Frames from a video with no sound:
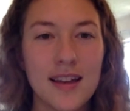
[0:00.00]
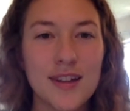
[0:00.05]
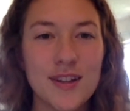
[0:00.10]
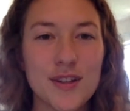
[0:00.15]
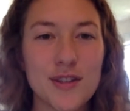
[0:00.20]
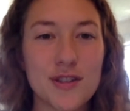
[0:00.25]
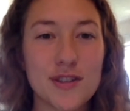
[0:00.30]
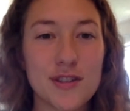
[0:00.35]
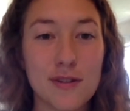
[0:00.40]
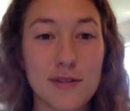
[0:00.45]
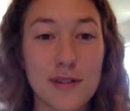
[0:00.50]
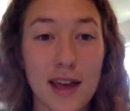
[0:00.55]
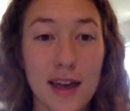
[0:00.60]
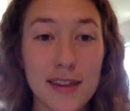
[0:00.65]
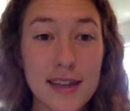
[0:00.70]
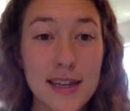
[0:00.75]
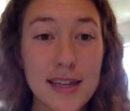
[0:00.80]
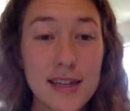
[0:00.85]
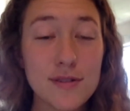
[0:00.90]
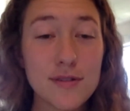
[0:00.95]
So now
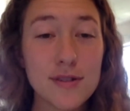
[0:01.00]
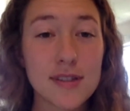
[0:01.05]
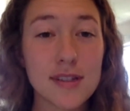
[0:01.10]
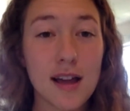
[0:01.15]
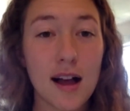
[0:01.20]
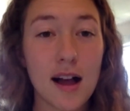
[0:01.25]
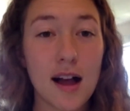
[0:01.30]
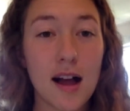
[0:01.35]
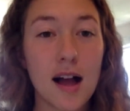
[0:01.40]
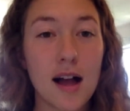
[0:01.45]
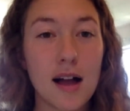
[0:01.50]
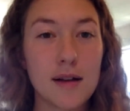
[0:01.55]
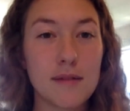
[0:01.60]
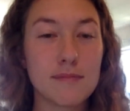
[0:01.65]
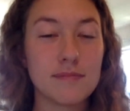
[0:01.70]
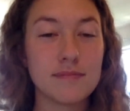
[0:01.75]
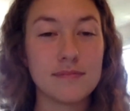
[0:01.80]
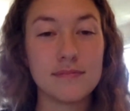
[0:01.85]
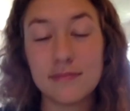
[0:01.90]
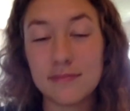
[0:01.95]
that you saw
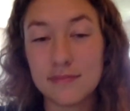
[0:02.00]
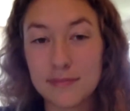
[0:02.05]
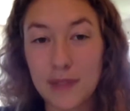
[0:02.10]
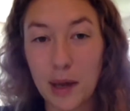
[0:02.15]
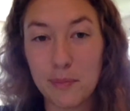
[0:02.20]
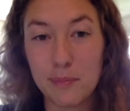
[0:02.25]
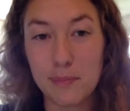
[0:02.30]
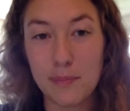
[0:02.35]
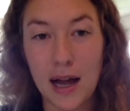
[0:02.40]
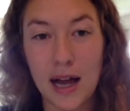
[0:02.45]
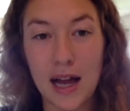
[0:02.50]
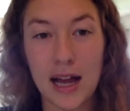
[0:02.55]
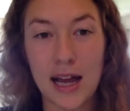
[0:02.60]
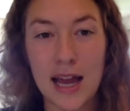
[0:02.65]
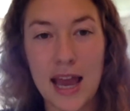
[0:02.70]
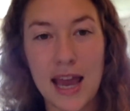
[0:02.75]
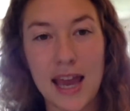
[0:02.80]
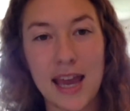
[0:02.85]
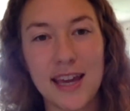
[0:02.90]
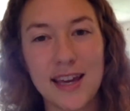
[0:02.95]

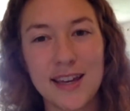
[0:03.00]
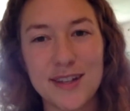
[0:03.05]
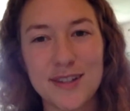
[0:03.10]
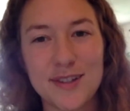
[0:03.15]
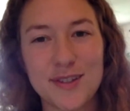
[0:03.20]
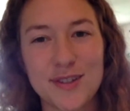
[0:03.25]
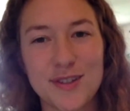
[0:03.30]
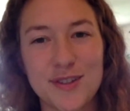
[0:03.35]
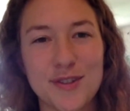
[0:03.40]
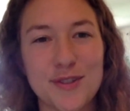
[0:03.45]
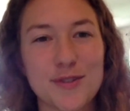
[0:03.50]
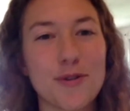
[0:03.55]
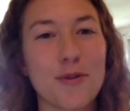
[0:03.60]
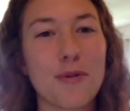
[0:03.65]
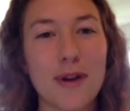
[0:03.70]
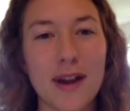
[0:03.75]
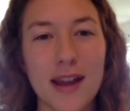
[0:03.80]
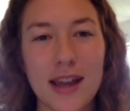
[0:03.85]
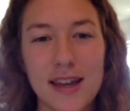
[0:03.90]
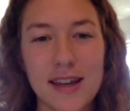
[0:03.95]
my
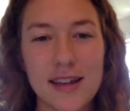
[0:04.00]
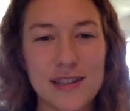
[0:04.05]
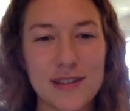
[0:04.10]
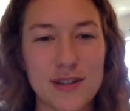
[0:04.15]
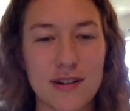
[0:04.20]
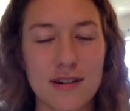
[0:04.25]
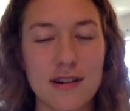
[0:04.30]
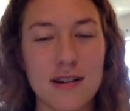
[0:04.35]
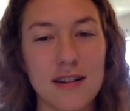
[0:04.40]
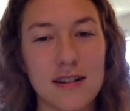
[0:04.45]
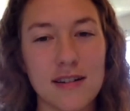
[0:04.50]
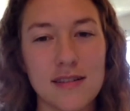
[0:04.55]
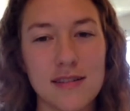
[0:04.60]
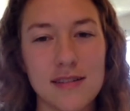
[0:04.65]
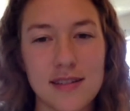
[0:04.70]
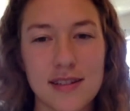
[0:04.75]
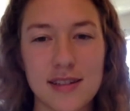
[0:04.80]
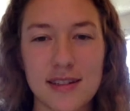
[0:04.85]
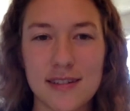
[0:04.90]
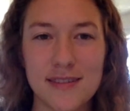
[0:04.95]
story
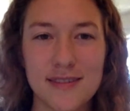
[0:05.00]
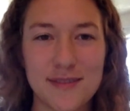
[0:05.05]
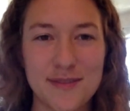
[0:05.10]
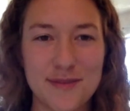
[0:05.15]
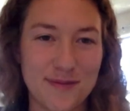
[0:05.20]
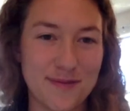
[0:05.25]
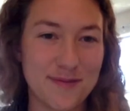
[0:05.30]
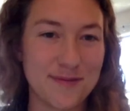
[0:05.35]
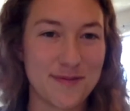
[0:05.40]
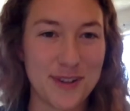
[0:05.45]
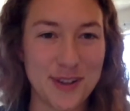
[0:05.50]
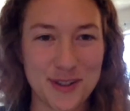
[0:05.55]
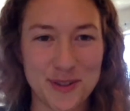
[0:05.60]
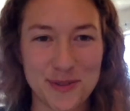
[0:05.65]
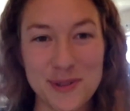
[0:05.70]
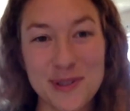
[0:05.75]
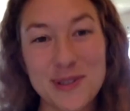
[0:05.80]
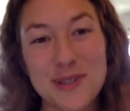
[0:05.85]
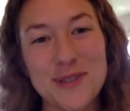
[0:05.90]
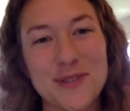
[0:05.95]
turned
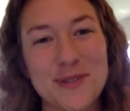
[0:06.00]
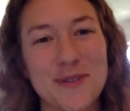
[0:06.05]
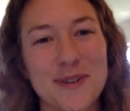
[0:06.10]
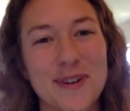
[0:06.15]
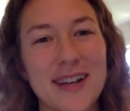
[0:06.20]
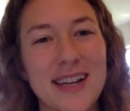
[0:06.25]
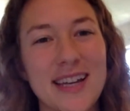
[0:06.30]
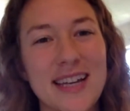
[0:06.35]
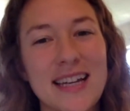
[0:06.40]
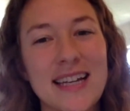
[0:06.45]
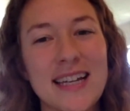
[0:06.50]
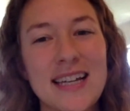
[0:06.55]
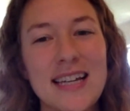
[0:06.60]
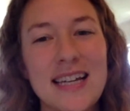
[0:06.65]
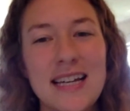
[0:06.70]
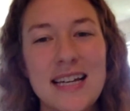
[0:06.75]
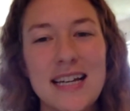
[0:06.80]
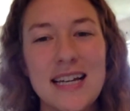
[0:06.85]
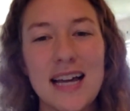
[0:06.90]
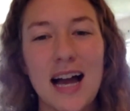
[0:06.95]
visual story,
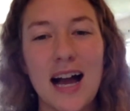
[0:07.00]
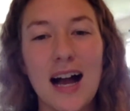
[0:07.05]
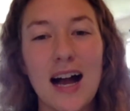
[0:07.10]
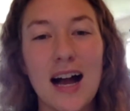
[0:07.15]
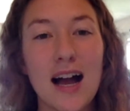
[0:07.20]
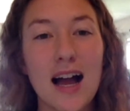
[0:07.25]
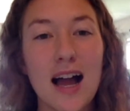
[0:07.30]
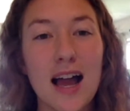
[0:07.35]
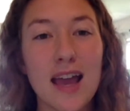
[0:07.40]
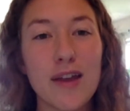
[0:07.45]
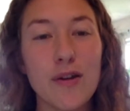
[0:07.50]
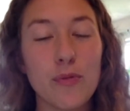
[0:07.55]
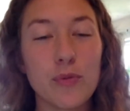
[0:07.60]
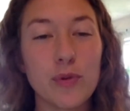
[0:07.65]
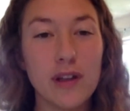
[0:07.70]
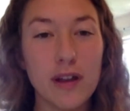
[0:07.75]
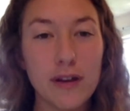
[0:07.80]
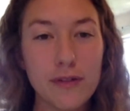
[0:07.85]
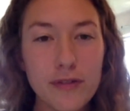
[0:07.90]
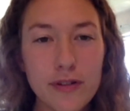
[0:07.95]
I would
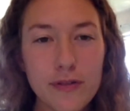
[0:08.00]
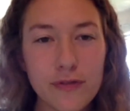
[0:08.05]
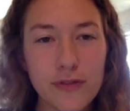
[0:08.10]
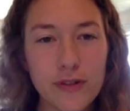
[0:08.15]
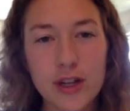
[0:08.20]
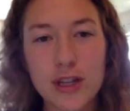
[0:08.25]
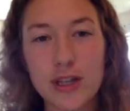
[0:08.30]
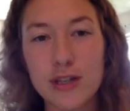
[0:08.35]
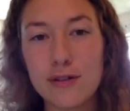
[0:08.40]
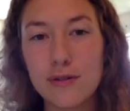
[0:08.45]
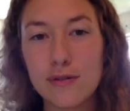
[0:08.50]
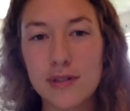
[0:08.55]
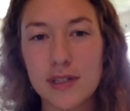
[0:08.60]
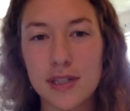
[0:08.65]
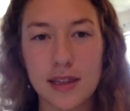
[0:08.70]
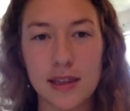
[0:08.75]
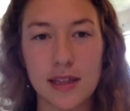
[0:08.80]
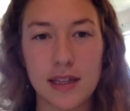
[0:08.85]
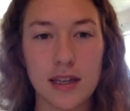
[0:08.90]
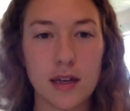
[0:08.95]
love for you to
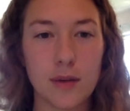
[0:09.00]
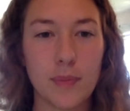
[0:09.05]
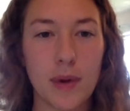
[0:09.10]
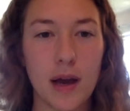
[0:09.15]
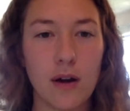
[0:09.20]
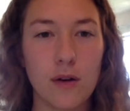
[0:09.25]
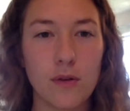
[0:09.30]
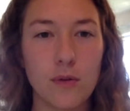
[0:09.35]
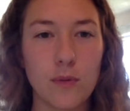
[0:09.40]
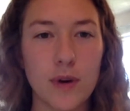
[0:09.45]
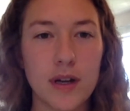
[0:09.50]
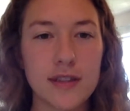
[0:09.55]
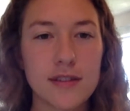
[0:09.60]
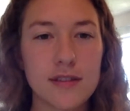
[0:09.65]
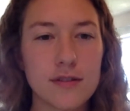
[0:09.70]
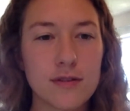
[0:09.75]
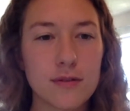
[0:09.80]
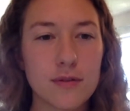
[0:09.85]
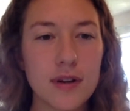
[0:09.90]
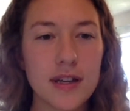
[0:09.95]
think about what
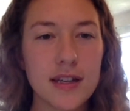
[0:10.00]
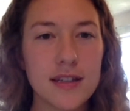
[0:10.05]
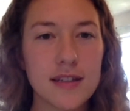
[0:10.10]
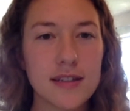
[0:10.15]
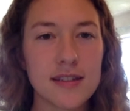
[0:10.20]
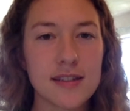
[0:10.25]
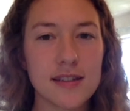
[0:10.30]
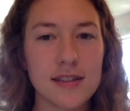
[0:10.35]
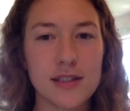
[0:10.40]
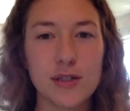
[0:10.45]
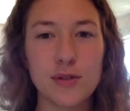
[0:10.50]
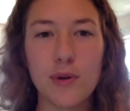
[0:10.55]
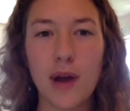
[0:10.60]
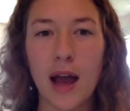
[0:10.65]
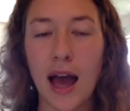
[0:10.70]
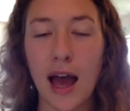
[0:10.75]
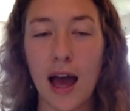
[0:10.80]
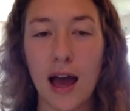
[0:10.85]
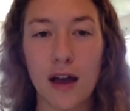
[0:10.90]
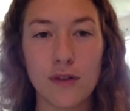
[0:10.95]
stories you
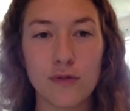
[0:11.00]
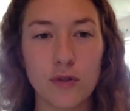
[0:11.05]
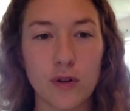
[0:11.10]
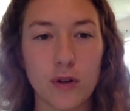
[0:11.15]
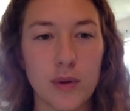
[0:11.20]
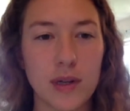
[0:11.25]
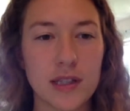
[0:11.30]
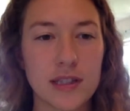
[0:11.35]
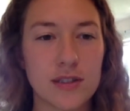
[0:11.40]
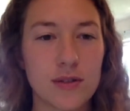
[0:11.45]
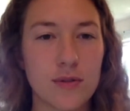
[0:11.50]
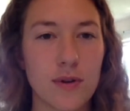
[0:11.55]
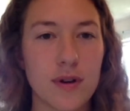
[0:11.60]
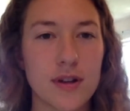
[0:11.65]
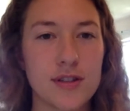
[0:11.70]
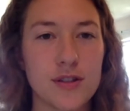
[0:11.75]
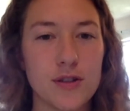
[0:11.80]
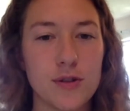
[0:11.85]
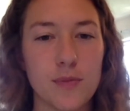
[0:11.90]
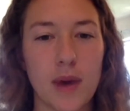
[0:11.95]
have or what
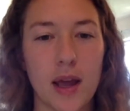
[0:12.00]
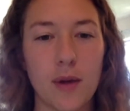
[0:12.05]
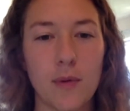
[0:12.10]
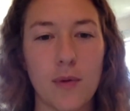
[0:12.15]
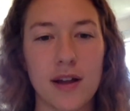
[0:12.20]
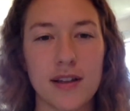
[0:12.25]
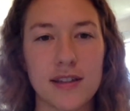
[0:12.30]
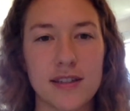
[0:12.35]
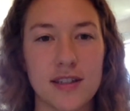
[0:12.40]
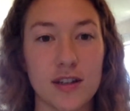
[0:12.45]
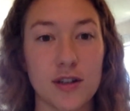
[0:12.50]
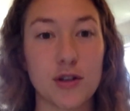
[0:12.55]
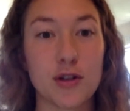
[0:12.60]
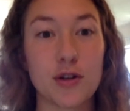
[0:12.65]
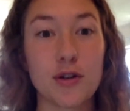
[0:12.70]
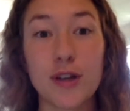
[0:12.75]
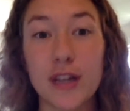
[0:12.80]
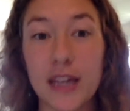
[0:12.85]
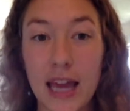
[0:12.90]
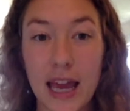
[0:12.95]
stories you might want to
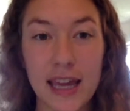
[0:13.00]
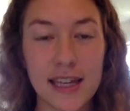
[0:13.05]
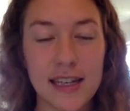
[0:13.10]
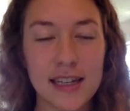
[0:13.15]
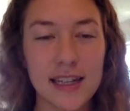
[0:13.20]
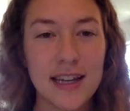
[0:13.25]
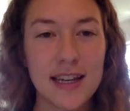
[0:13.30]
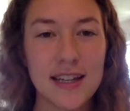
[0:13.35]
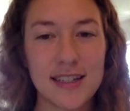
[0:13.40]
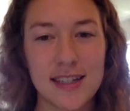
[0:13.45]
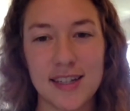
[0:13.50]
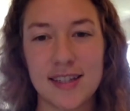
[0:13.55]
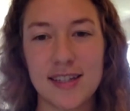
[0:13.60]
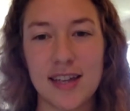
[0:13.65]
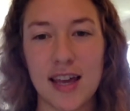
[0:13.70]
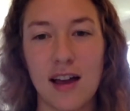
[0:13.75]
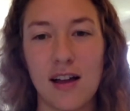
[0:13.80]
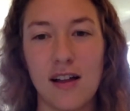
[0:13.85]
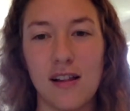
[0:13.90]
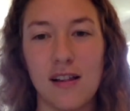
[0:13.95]
create to
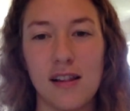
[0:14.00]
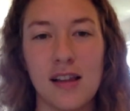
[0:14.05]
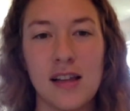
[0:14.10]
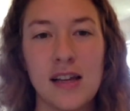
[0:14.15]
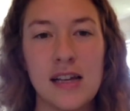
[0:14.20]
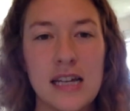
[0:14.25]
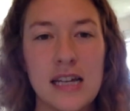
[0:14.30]
tell.